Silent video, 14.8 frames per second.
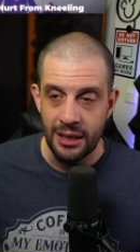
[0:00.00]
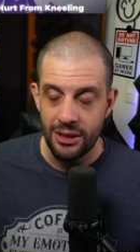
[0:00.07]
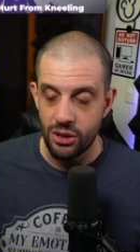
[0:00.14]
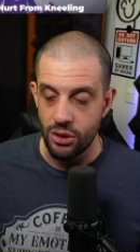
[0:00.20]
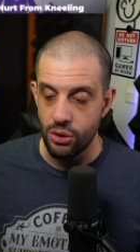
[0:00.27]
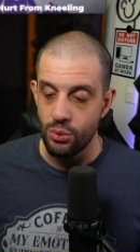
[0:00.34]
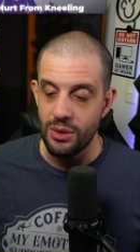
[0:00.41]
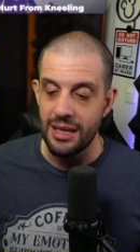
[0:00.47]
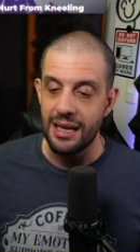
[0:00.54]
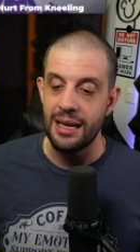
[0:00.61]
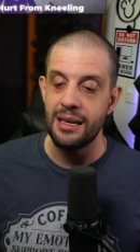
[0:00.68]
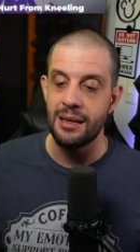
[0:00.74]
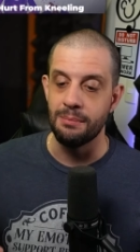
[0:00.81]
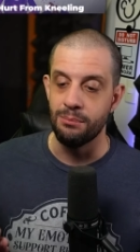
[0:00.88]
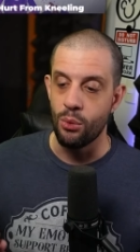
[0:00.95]
So you
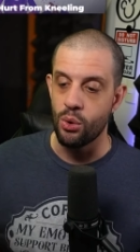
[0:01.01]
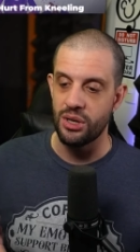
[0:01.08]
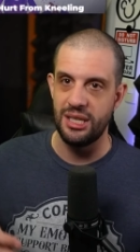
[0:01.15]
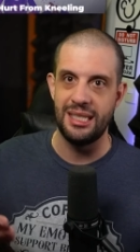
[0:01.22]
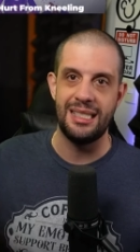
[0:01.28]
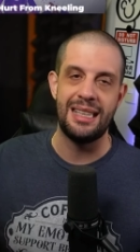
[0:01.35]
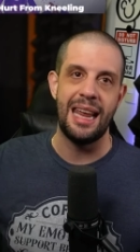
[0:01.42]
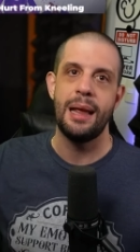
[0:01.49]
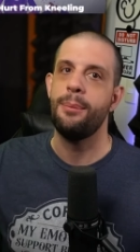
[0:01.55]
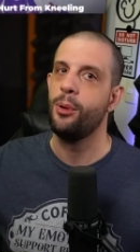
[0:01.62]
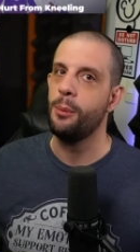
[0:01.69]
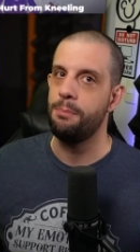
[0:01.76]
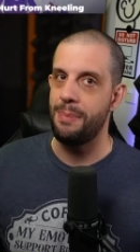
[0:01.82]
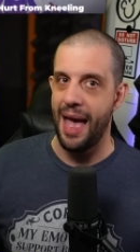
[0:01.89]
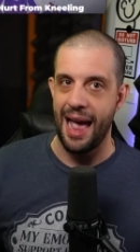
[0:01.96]
need a more
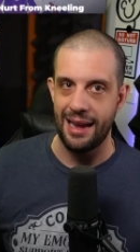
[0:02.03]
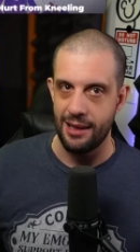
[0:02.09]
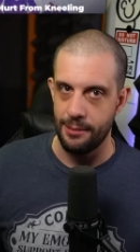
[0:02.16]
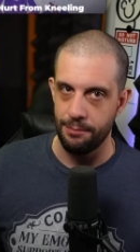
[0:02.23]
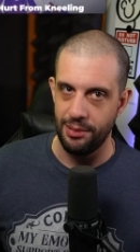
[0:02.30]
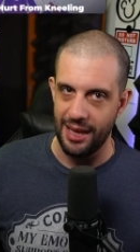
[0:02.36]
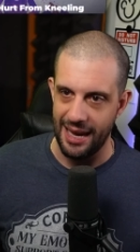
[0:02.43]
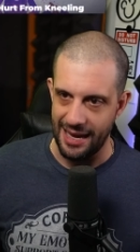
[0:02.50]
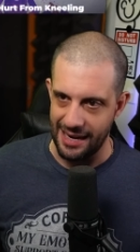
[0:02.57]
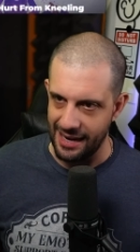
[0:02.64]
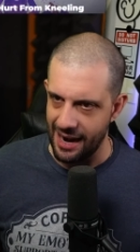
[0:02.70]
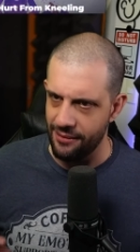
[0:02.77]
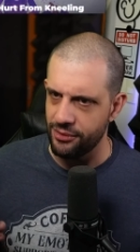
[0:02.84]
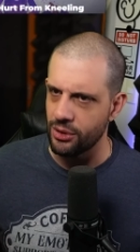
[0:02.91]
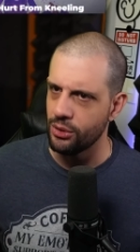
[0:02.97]
stable backup plan,
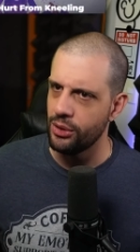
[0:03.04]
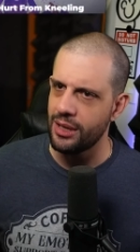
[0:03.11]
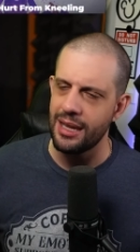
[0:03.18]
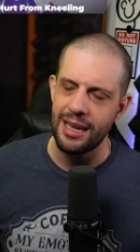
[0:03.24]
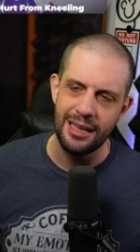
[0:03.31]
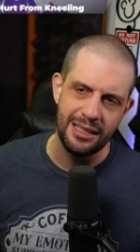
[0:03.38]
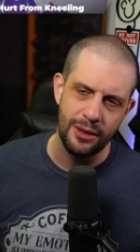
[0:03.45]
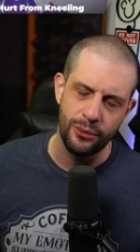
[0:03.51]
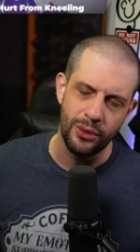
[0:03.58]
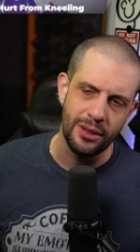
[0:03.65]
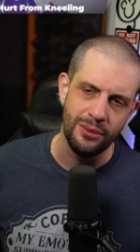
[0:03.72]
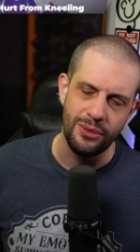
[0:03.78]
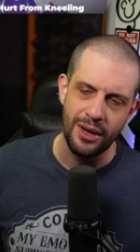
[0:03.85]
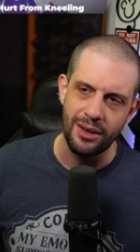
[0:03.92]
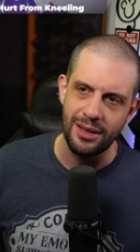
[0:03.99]
and after looking at
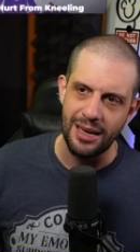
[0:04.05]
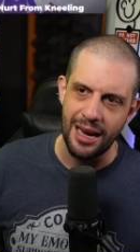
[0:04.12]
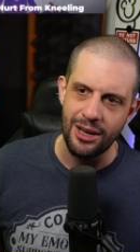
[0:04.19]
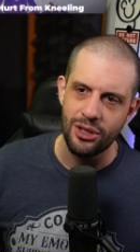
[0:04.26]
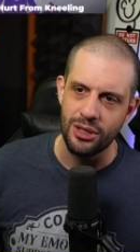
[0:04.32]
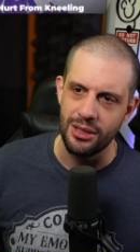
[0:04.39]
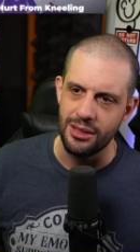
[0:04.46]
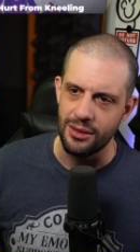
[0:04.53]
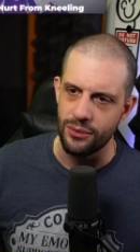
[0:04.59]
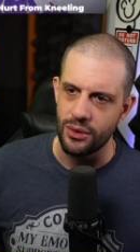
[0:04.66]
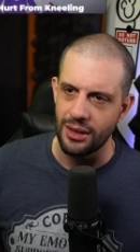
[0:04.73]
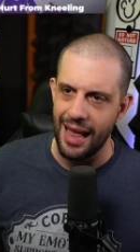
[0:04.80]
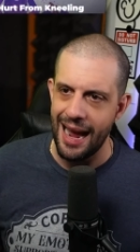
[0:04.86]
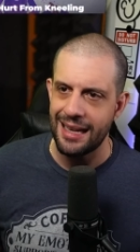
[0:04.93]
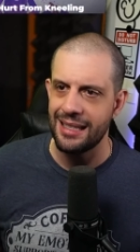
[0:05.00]
different variations of
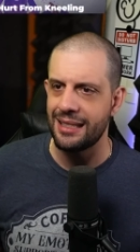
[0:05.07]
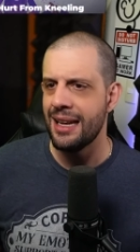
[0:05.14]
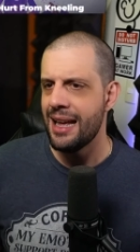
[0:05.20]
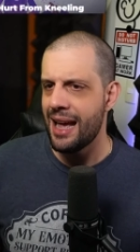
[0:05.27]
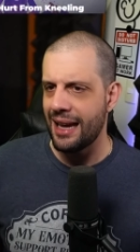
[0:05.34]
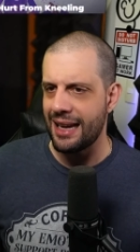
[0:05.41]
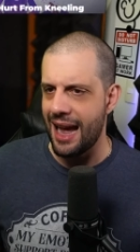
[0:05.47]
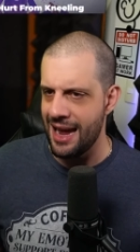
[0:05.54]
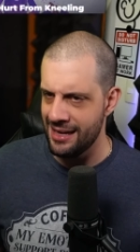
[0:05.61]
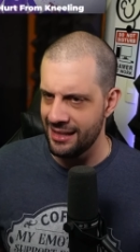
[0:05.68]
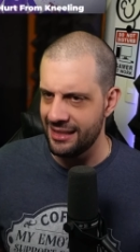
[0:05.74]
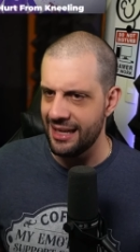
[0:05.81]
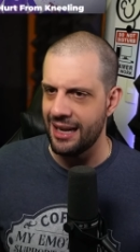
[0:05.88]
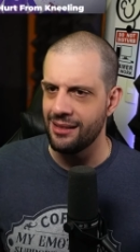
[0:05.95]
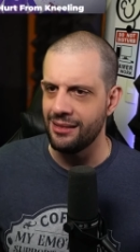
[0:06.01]
Galactus, I kind
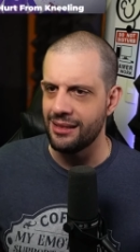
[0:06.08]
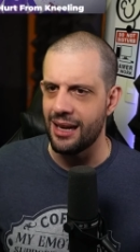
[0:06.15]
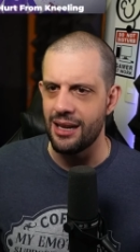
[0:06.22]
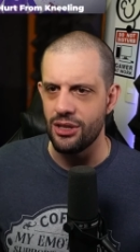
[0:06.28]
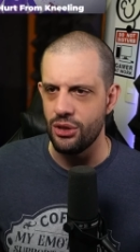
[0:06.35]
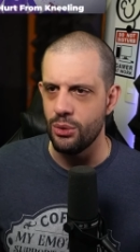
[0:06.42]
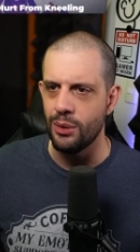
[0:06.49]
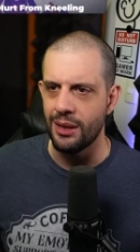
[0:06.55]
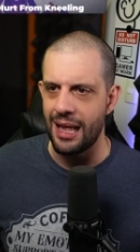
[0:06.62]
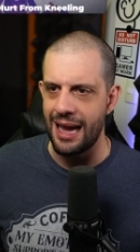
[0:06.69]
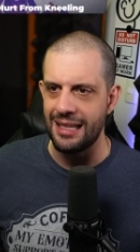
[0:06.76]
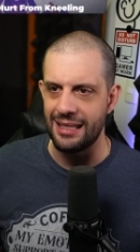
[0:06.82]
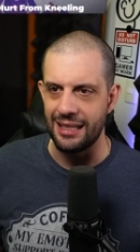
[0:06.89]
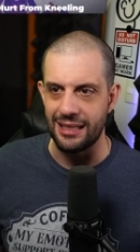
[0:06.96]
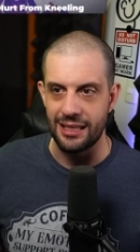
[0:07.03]
of settled on
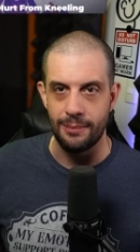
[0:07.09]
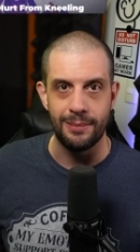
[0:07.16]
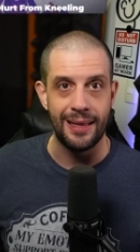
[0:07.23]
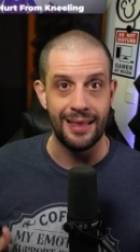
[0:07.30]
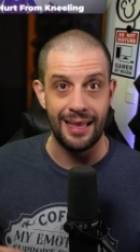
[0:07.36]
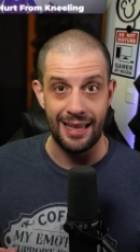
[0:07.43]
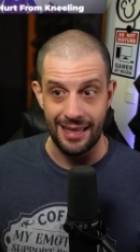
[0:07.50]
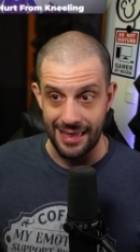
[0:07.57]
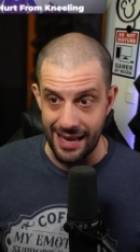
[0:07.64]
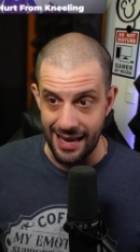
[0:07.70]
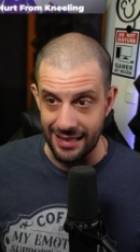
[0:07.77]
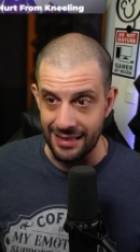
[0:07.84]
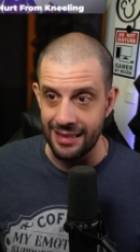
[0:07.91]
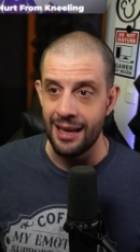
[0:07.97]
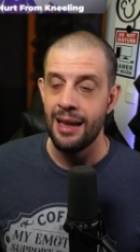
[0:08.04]
utilizing something like
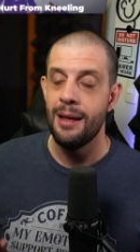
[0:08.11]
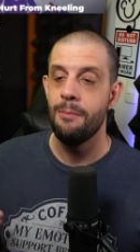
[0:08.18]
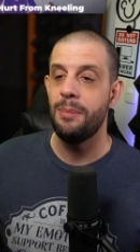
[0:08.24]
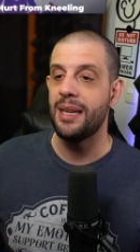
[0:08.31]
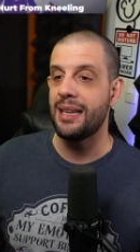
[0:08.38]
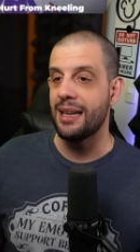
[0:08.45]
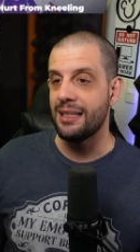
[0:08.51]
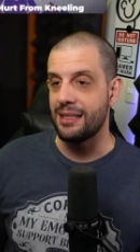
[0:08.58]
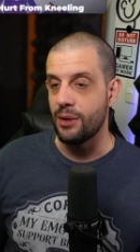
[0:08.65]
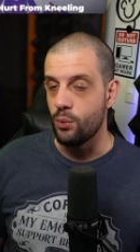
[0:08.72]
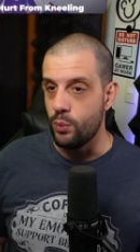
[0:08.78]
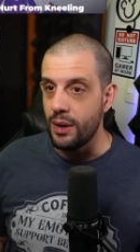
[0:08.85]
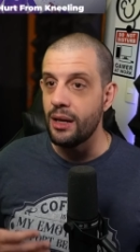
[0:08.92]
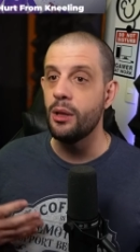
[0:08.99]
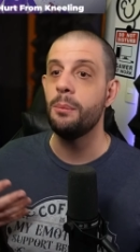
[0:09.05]
this, because it
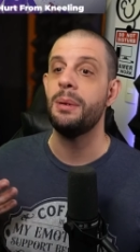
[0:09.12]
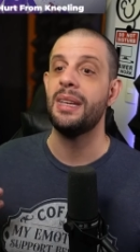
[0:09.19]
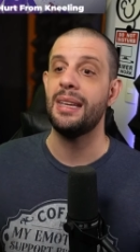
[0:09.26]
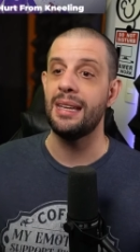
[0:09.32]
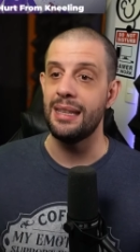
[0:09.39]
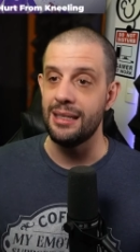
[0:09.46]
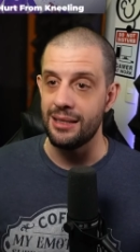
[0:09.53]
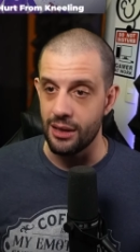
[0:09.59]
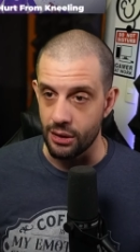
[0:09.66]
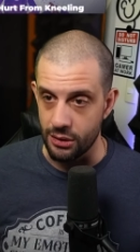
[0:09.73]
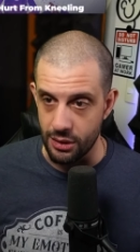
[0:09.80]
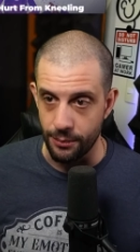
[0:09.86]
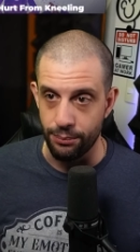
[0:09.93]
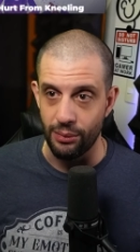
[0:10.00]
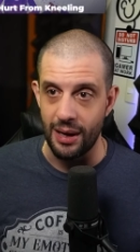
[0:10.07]
will be easier
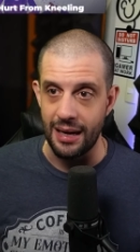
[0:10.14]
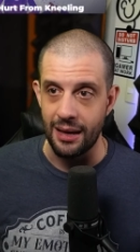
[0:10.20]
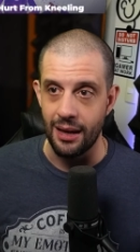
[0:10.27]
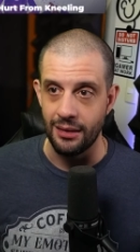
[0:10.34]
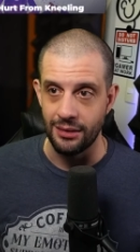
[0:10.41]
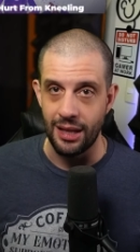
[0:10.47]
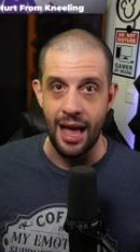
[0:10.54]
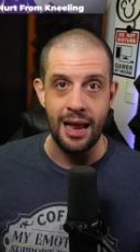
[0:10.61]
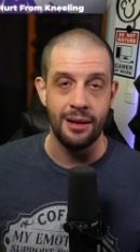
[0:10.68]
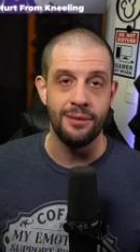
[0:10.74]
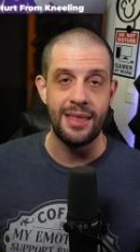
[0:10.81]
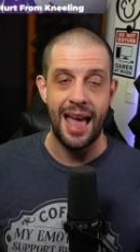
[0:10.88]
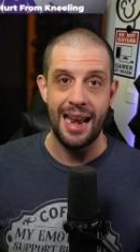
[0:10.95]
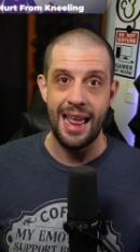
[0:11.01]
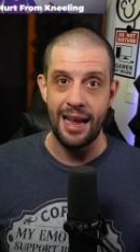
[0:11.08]
to bring a lot
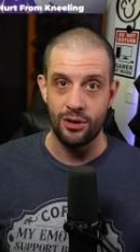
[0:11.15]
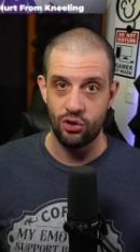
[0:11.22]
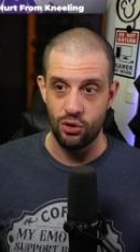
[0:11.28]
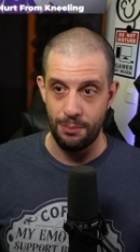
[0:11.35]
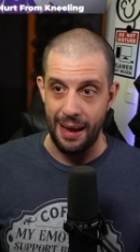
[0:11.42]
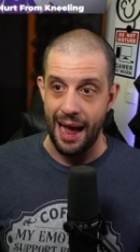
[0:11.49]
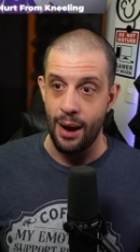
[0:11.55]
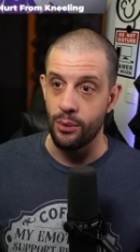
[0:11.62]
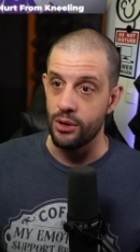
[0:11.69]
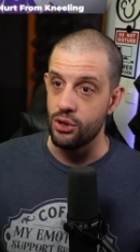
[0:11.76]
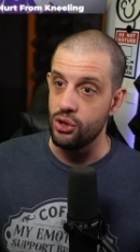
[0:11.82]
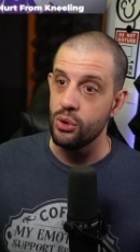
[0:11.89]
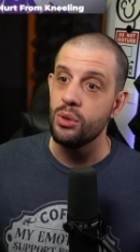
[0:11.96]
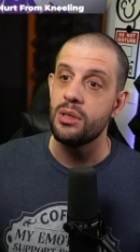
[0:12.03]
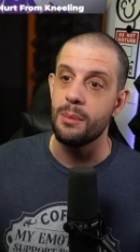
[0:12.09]
of that extra power
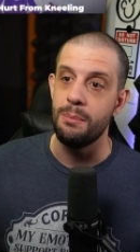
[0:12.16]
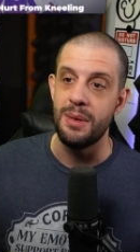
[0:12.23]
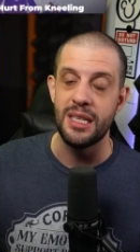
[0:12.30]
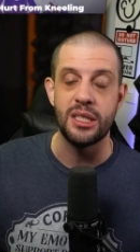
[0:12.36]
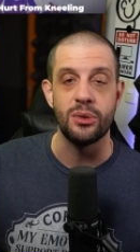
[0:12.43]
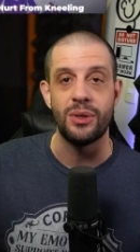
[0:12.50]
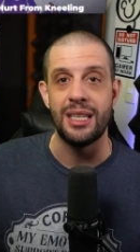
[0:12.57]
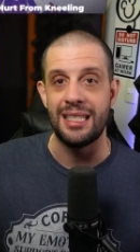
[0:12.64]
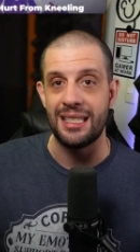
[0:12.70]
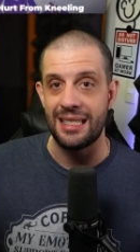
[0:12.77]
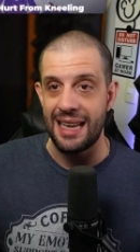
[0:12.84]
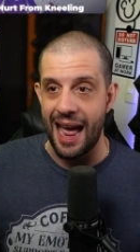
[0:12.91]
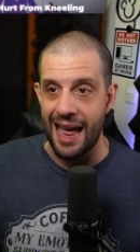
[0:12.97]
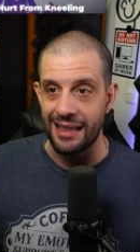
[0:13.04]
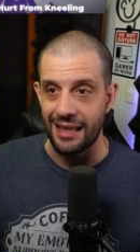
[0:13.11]
due to Misery's
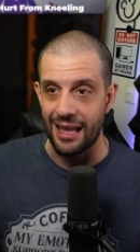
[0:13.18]
stat